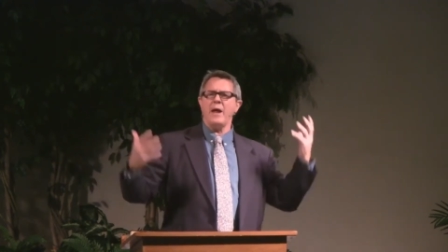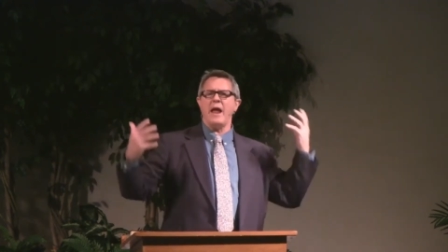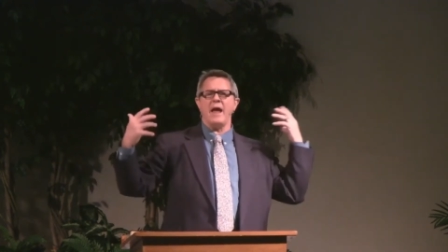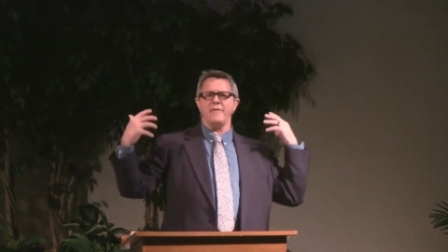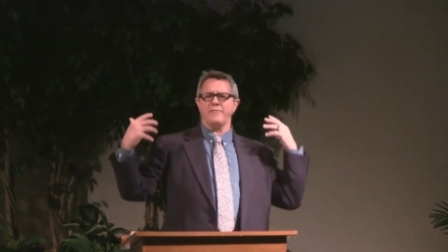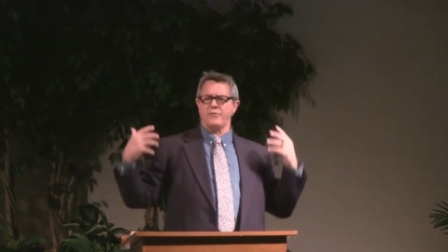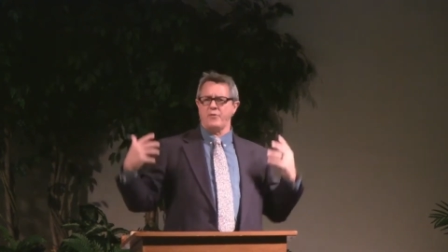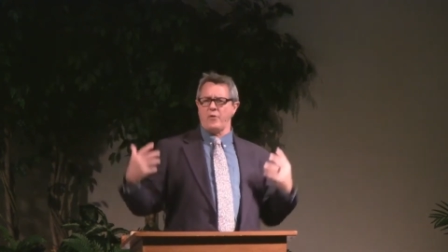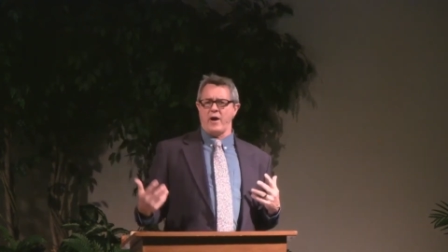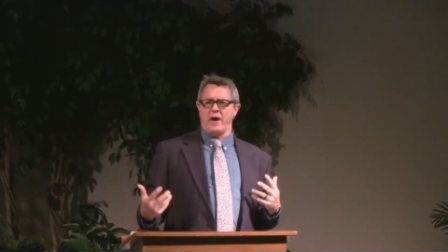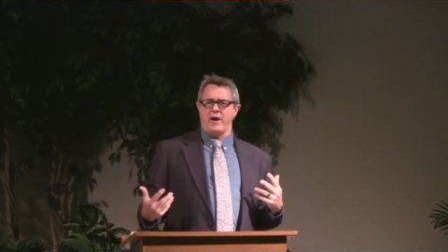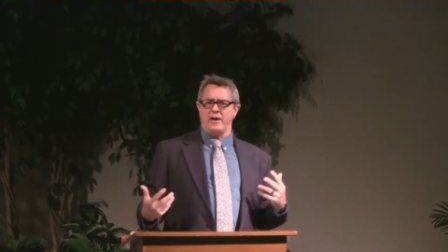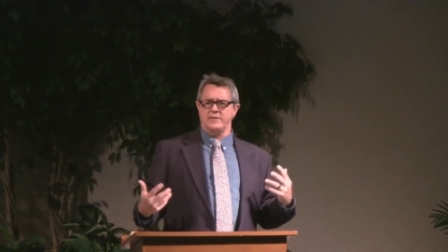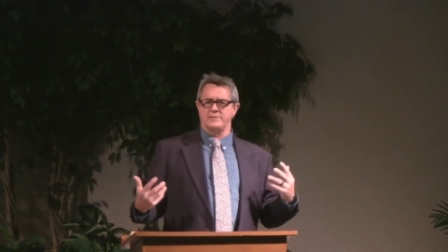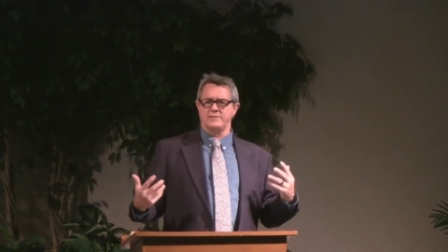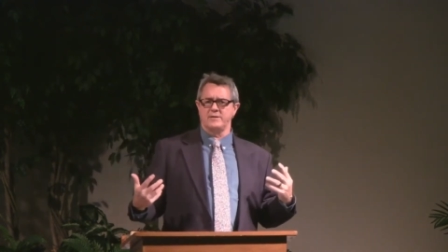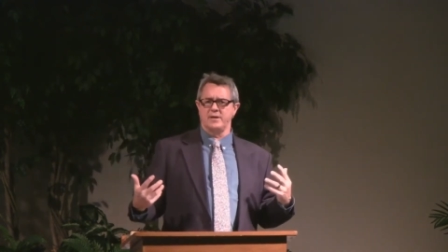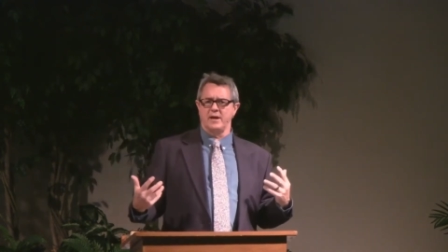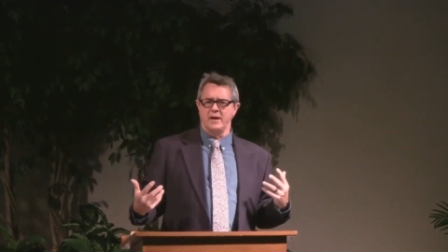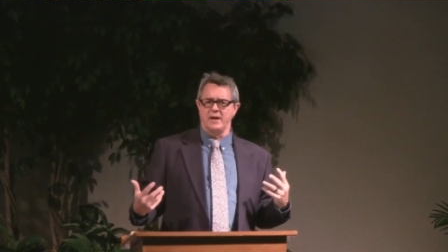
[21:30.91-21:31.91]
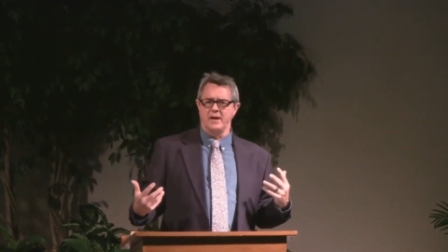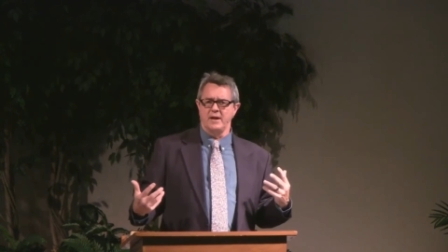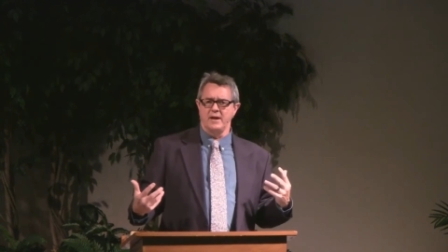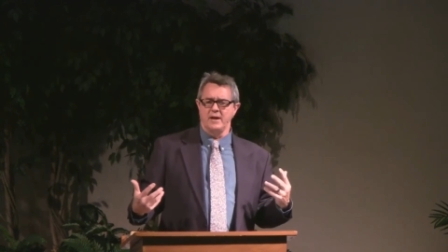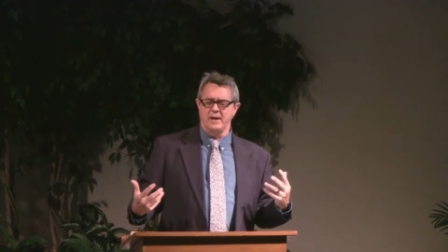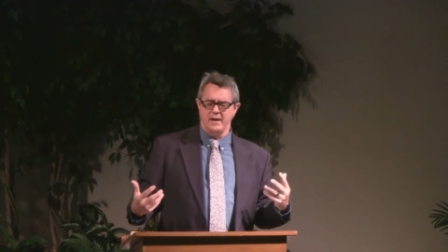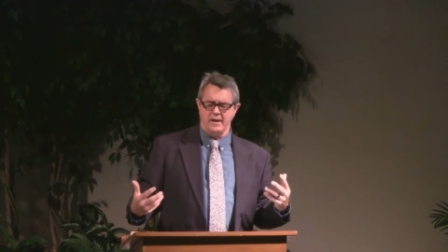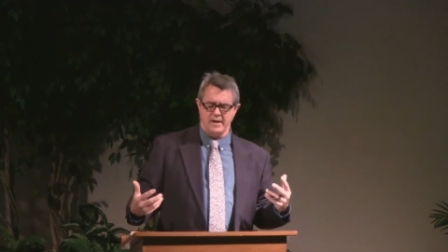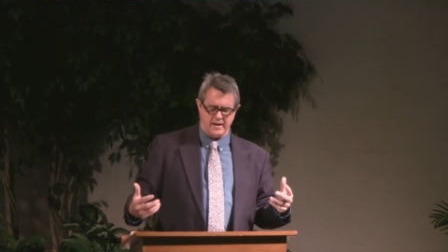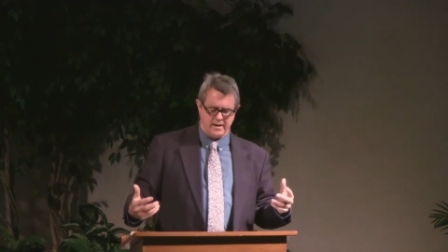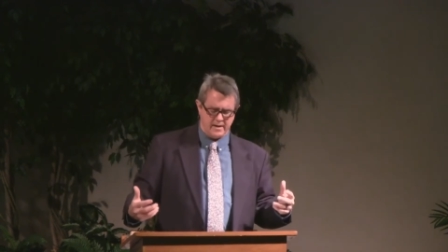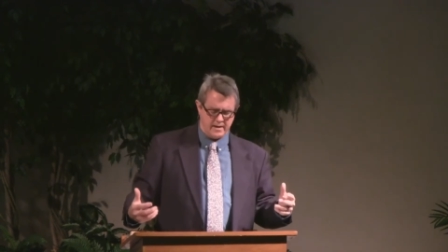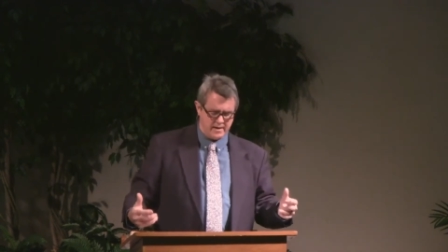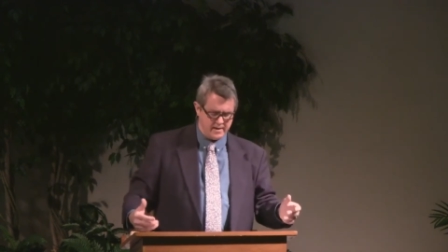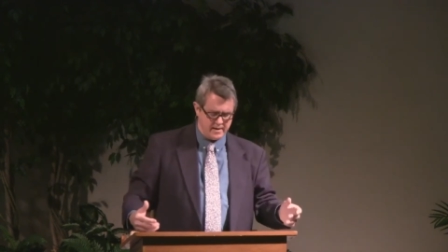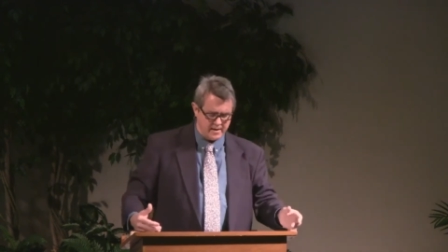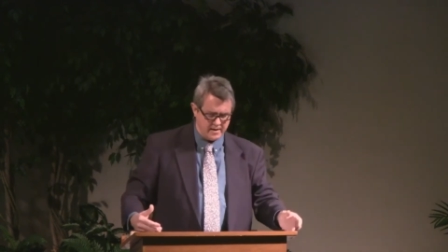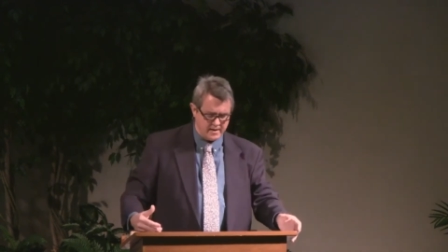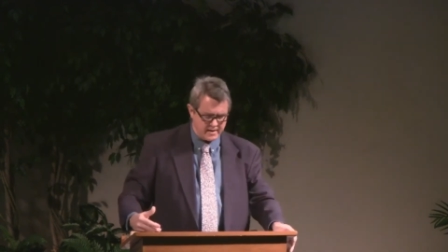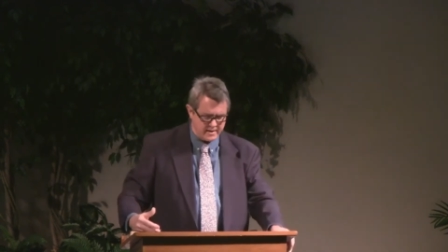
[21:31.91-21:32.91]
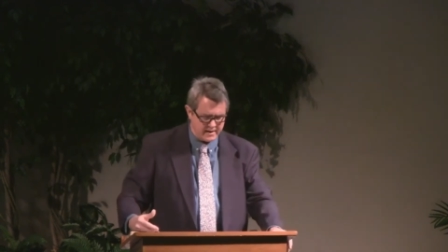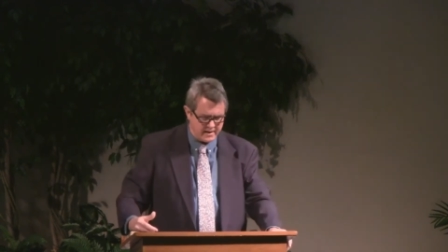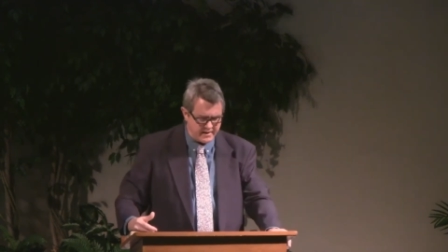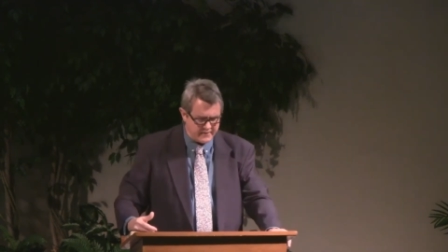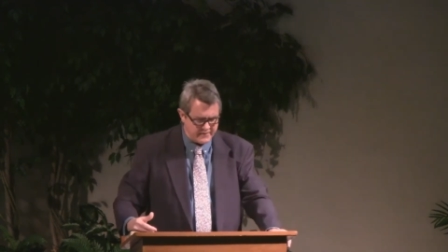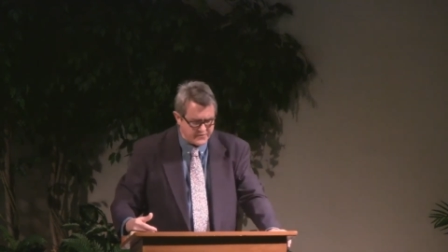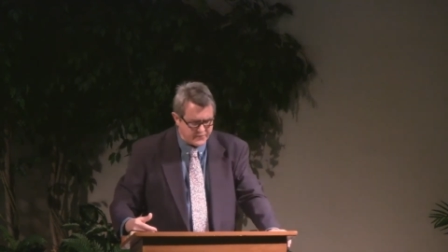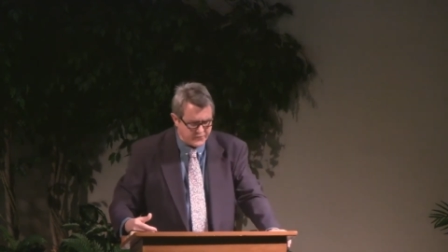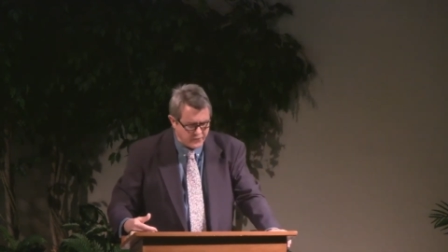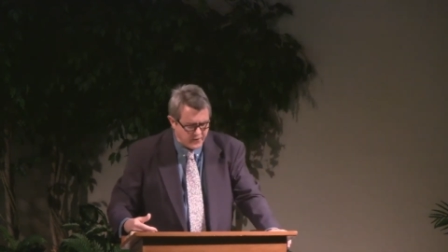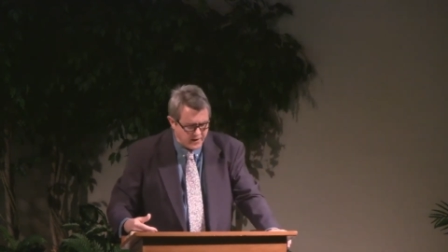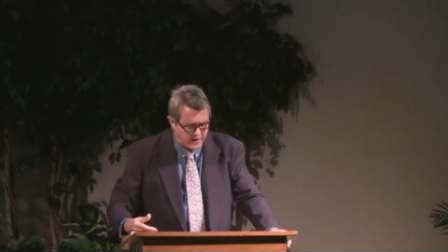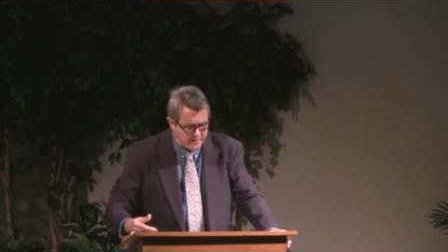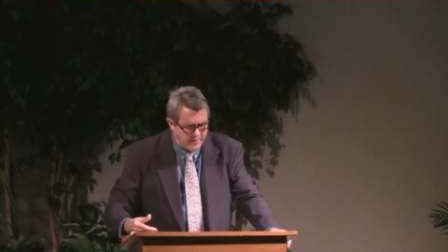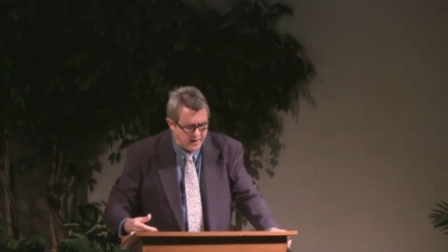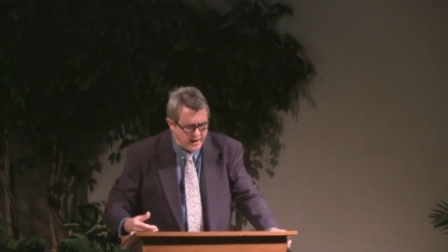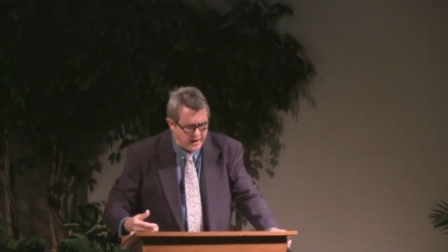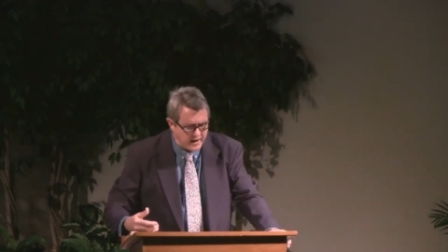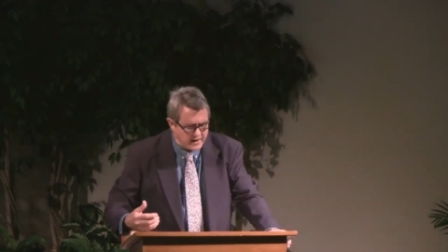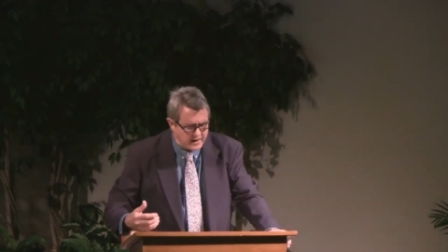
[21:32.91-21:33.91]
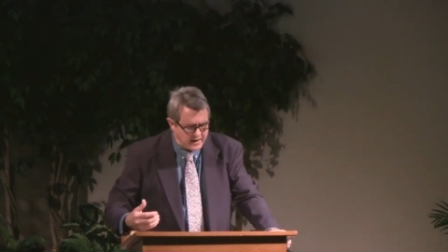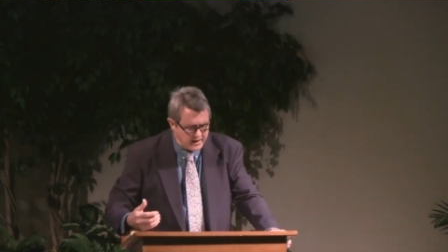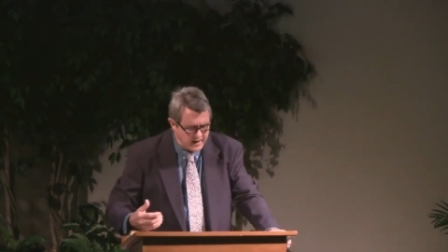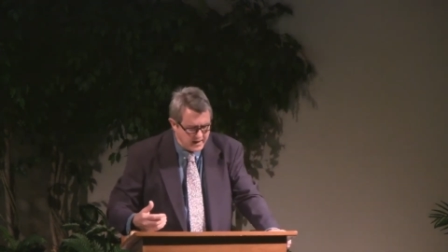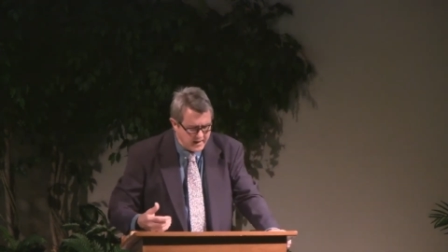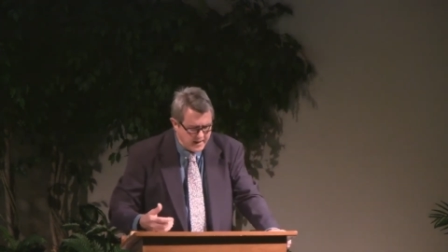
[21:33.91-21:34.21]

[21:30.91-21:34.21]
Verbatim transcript: have Christ. Live as free men